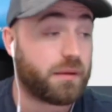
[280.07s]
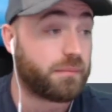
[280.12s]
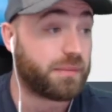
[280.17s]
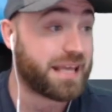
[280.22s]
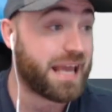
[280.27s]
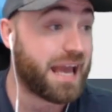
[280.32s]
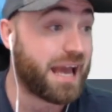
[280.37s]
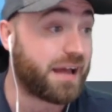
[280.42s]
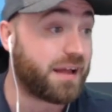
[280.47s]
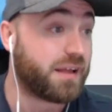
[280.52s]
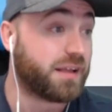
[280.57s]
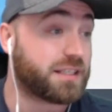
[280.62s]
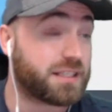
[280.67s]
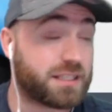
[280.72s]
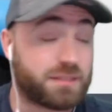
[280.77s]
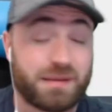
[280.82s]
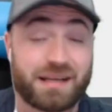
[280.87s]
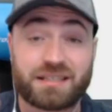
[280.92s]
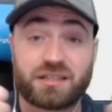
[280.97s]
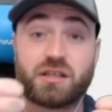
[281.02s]
But yeah,
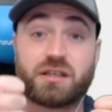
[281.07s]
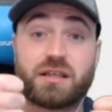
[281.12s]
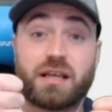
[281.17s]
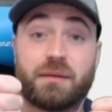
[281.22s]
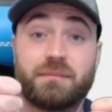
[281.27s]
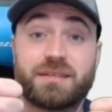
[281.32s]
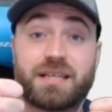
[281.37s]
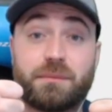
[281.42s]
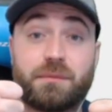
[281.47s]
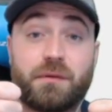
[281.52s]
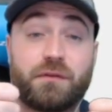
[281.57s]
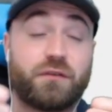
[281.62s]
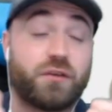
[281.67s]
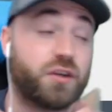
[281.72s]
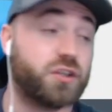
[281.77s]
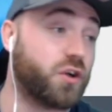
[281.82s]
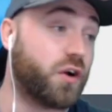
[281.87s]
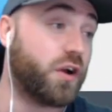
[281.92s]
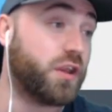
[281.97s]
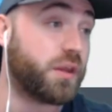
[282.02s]
smash the thumbs up if
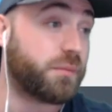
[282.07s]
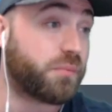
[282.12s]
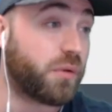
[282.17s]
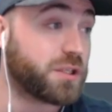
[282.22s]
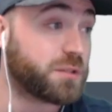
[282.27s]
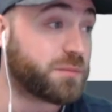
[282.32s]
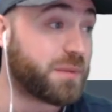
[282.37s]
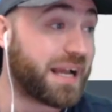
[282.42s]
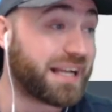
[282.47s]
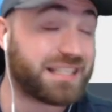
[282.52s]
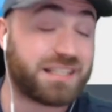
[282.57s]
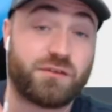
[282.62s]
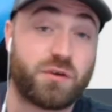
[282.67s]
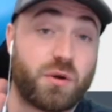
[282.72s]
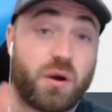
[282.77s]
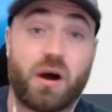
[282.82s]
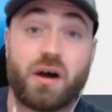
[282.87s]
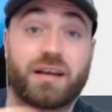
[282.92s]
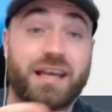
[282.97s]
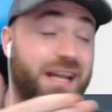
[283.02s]
you're enjoying the bronze packs. If
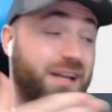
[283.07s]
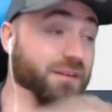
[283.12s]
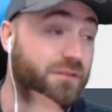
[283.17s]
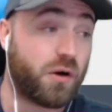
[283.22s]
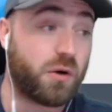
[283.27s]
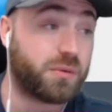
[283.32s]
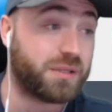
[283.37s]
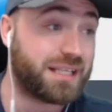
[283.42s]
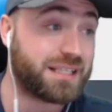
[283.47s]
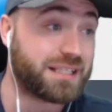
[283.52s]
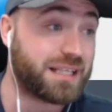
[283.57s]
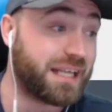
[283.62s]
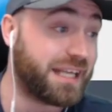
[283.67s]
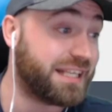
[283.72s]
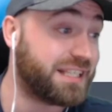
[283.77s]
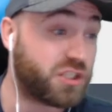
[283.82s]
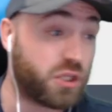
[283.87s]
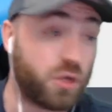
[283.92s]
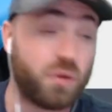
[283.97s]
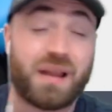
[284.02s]
you are getting involved with these
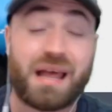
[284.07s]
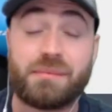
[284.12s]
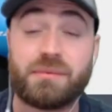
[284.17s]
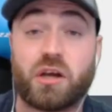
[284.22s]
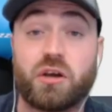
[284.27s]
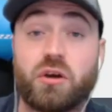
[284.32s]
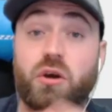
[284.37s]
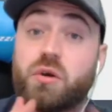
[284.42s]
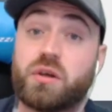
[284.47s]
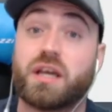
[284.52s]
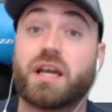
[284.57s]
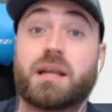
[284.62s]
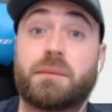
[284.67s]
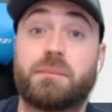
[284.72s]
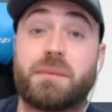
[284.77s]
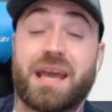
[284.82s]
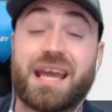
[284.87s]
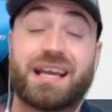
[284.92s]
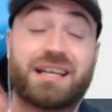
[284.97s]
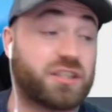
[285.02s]
leagues, do let me know who you're
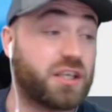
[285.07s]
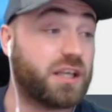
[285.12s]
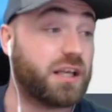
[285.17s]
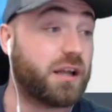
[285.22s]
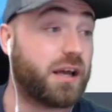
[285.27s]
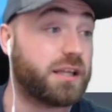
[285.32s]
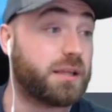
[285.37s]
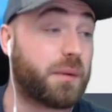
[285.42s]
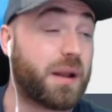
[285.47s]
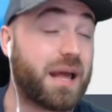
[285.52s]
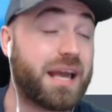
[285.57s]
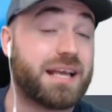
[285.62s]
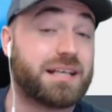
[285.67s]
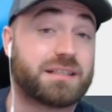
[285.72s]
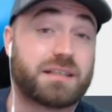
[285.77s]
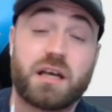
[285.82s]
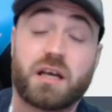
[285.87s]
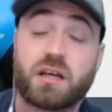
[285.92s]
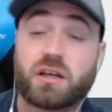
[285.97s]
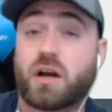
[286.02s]
going to pick. Do you like the
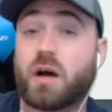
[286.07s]
players?